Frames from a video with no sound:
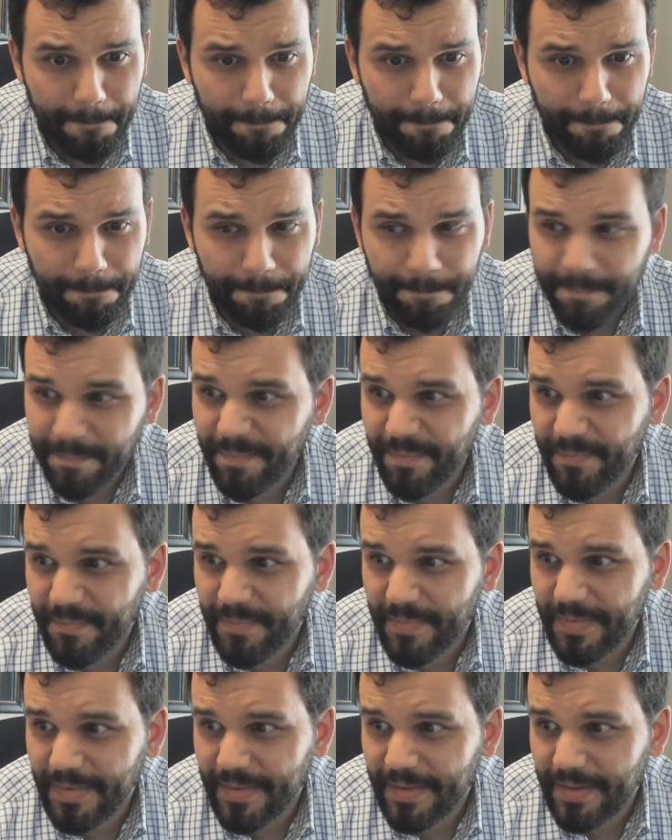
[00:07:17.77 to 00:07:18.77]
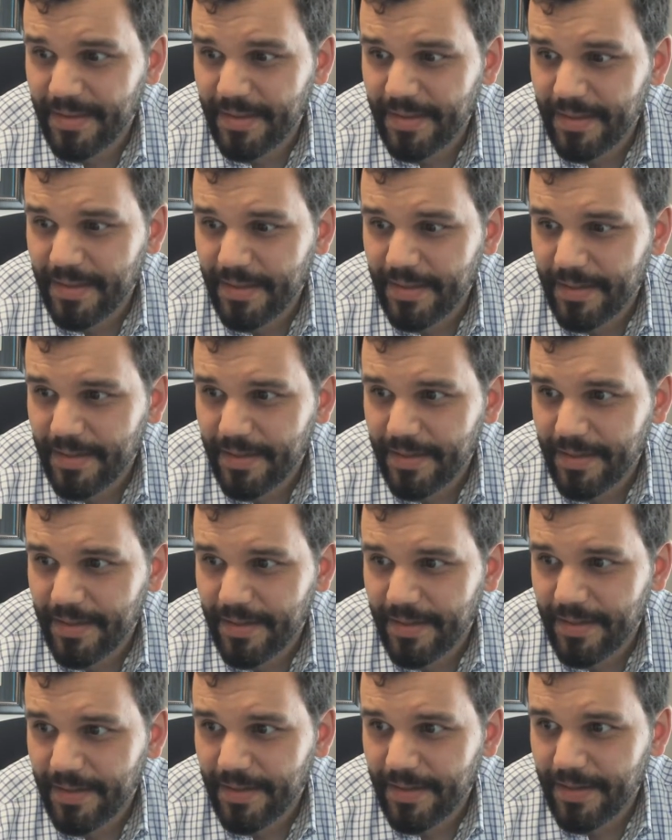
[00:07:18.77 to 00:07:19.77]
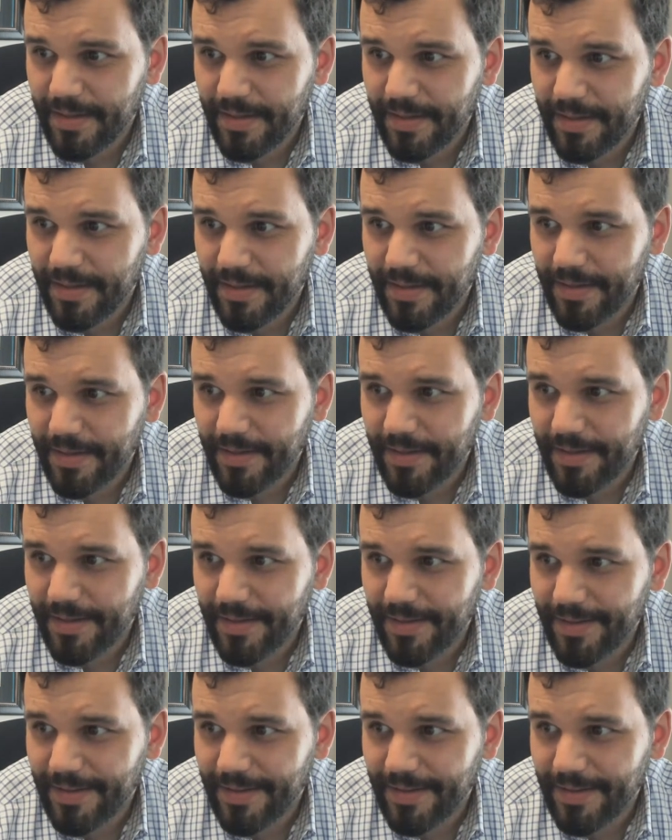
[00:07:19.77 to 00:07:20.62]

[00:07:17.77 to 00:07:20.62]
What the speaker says: Nothing is said.